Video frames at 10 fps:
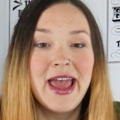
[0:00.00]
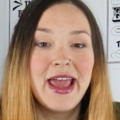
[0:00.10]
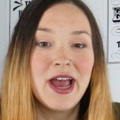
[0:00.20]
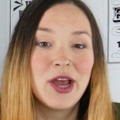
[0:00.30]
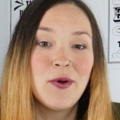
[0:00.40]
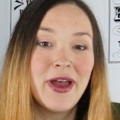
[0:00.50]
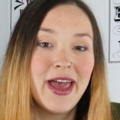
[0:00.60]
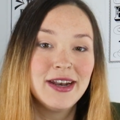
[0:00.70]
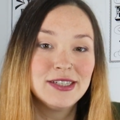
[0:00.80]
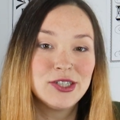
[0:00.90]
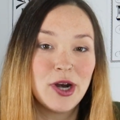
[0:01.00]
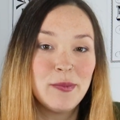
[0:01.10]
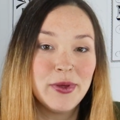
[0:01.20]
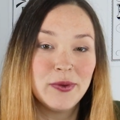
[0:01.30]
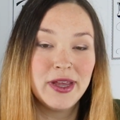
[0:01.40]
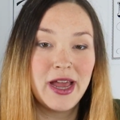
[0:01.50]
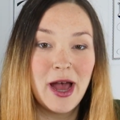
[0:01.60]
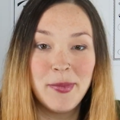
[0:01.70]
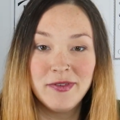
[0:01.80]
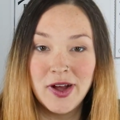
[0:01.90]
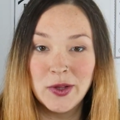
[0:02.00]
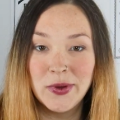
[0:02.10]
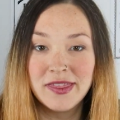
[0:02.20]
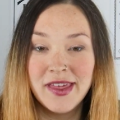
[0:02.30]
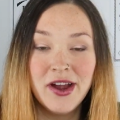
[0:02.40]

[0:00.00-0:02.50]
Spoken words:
and go ahead and start building up a following